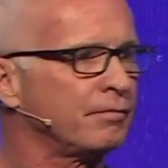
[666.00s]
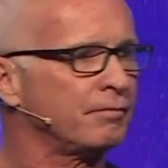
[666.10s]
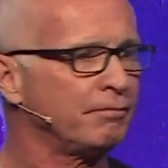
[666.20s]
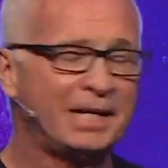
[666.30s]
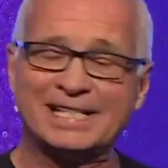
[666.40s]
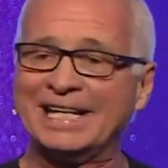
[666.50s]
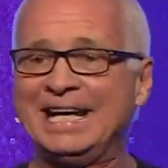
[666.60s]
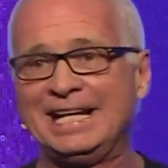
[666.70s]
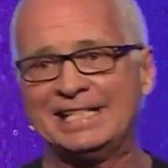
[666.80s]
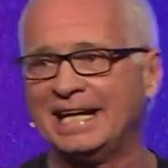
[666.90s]
Because
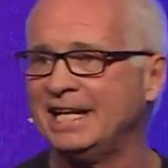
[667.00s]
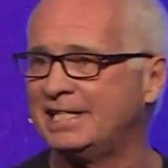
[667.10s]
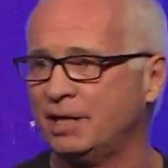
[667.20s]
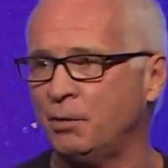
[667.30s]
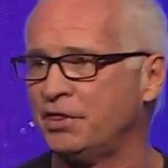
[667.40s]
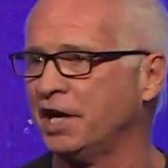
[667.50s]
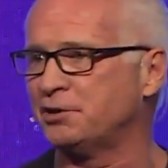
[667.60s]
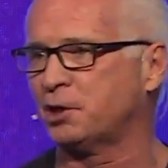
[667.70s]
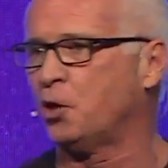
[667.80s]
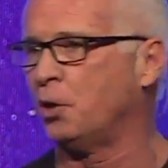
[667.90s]
again, it's easy when things
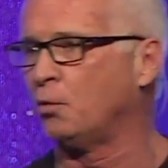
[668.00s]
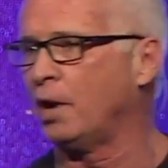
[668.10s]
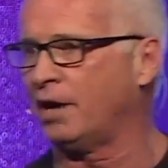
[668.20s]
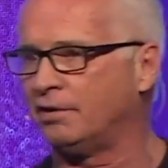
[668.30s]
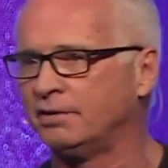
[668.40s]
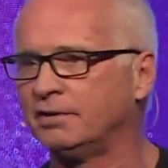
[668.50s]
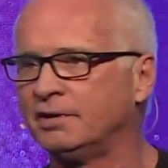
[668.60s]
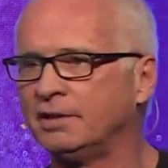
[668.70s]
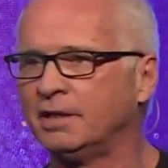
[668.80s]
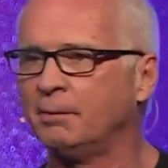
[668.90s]
are going well.
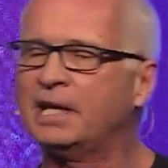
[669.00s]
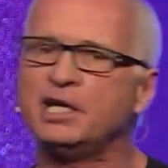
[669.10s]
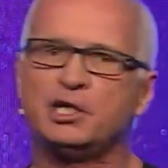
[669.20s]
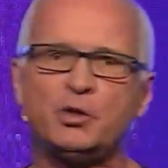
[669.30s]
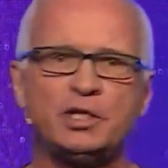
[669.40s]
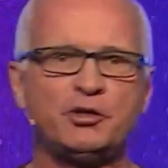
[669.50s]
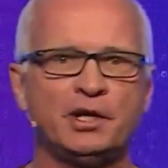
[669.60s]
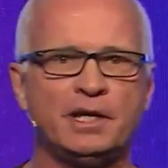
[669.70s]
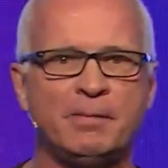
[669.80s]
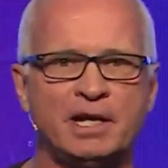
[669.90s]
But can you do it
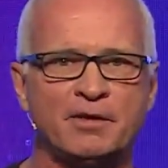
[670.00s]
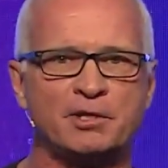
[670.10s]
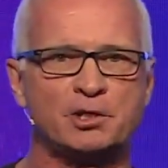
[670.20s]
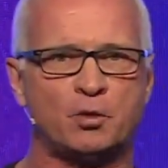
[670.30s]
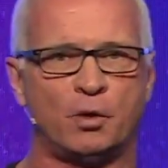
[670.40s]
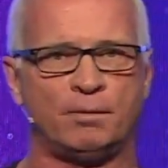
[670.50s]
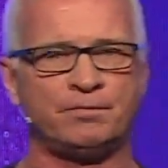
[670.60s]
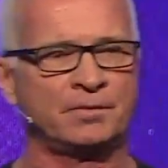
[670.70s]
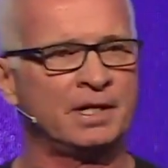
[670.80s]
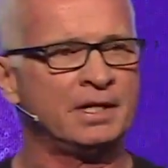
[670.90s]
during the middle of the storm?
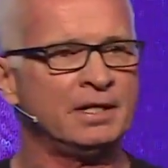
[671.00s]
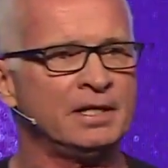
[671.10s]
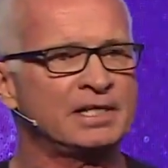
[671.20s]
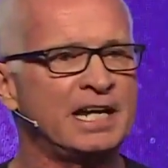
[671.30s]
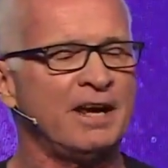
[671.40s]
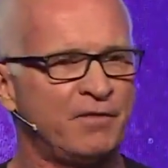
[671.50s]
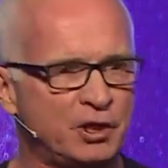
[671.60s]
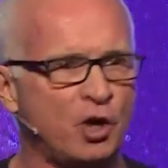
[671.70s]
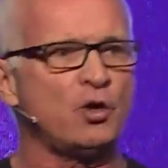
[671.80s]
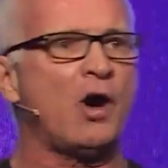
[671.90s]
See, if you
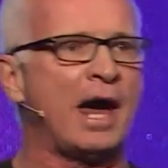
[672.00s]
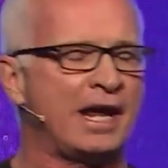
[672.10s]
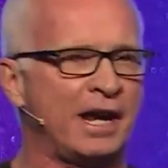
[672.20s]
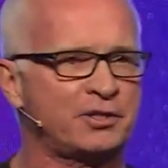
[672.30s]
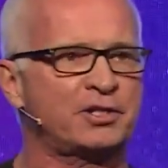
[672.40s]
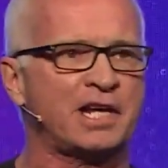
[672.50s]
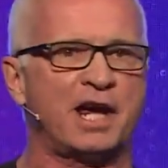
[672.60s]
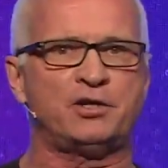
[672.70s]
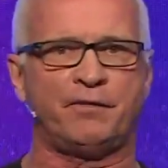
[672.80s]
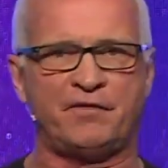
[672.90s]
don't know how to
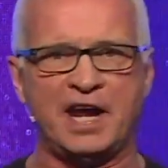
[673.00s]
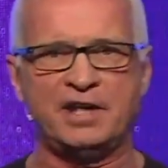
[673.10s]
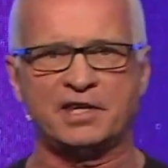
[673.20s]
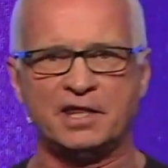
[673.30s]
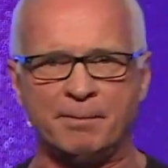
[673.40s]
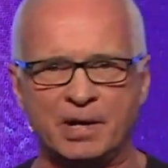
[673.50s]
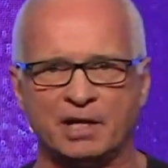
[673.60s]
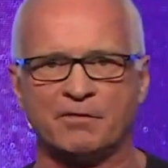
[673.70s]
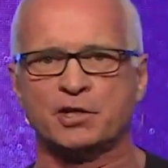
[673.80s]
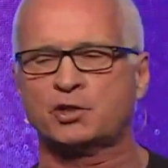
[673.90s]
exercise your faith in the middle
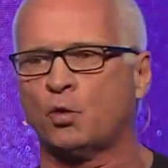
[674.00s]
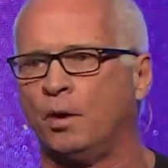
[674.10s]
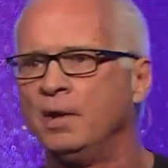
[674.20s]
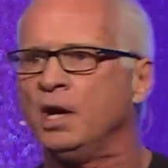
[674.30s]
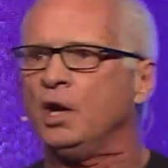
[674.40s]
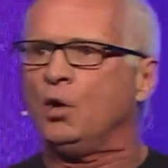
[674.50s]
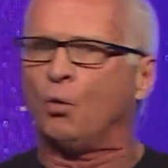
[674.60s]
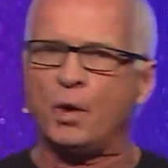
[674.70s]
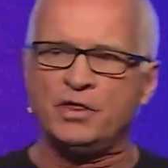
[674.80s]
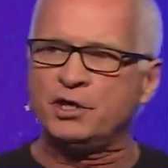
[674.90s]
of the storm,
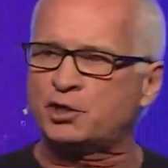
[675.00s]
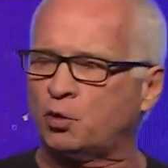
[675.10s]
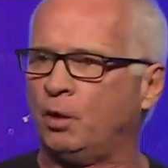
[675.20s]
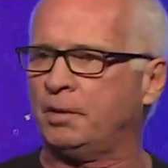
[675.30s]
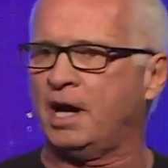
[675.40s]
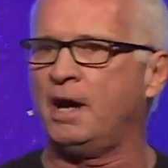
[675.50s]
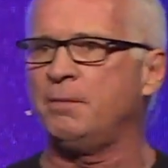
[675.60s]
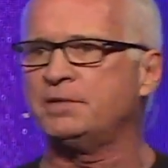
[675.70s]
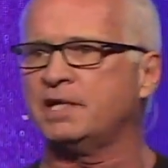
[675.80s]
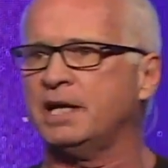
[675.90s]
when the storm
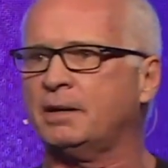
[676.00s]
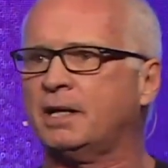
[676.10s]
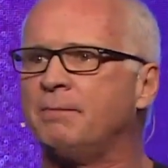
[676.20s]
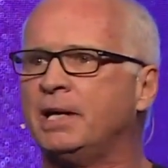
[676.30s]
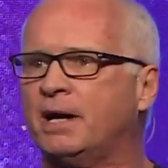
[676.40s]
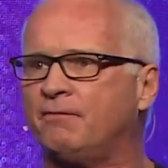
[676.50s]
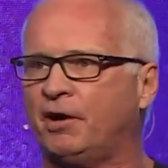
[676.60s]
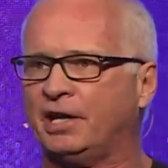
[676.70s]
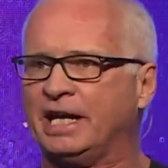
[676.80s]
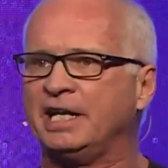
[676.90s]
comes, it can become
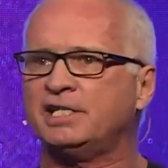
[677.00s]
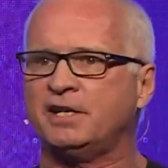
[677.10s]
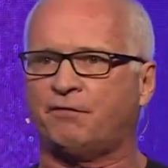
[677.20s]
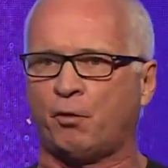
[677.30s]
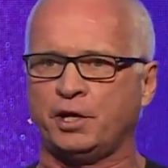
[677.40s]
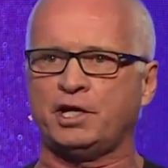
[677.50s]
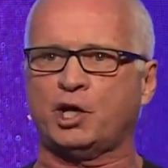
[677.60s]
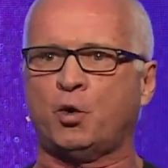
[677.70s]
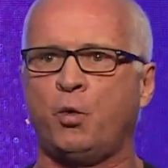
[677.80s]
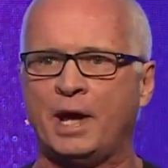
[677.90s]
very easy for you to
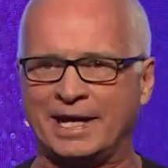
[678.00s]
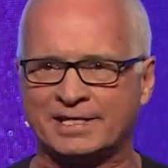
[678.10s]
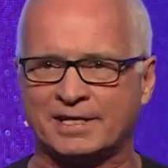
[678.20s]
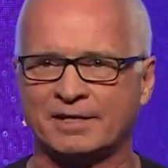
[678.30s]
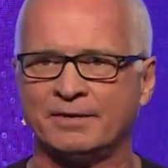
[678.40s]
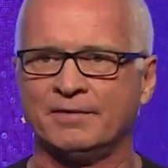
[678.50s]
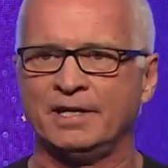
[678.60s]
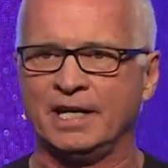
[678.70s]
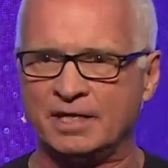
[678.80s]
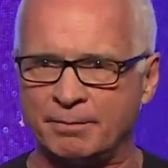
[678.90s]
quit
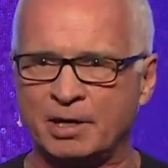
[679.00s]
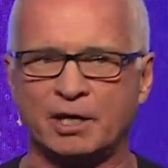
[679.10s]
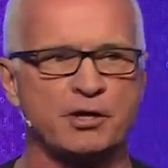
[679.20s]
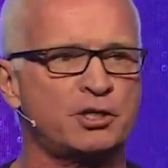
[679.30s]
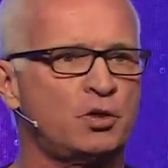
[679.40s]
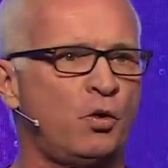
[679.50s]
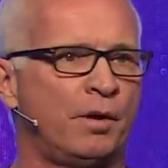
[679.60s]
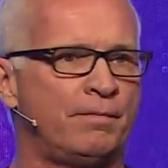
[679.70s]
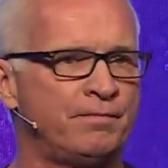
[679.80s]
in the middle of the storm.